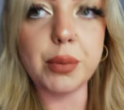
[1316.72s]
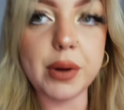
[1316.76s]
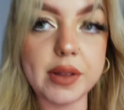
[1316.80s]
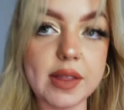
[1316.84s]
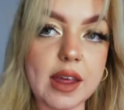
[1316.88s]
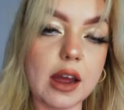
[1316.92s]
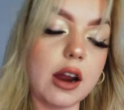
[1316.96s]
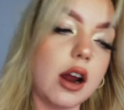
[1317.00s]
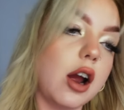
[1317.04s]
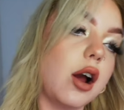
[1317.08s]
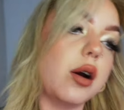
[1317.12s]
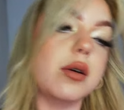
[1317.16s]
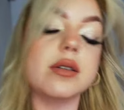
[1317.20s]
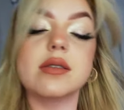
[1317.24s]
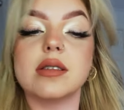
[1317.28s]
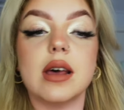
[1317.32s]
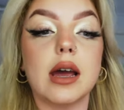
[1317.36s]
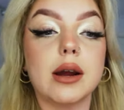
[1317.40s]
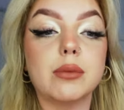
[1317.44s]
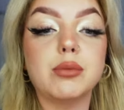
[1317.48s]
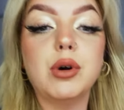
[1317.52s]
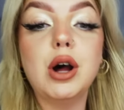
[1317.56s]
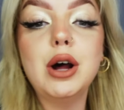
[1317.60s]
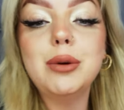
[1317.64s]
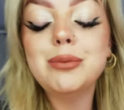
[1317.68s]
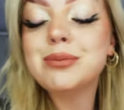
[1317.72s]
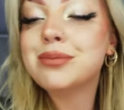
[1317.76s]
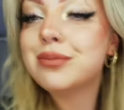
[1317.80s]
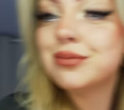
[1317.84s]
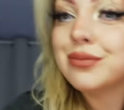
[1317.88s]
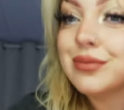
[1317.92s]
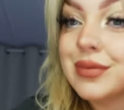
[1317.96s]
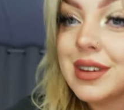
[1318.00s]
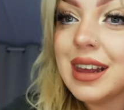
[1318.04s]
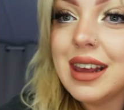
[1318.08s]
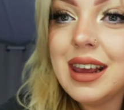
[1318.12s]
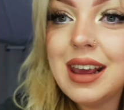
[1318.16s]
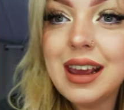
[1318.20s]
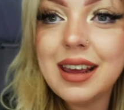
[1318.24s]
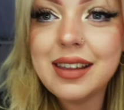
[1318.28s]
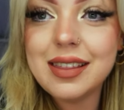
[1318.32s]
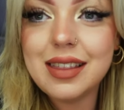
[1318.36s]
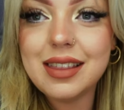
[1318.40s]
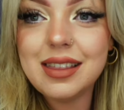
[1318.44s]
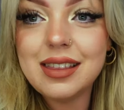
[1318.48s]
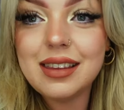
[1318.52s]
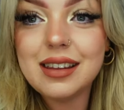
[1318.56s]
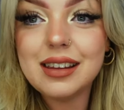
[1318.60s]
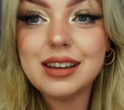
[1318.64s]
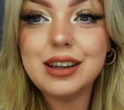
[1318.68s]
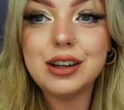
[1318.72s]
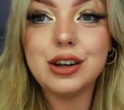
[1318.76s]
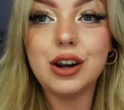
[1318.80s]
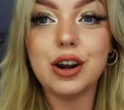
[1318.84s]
bit there. I was like, well, you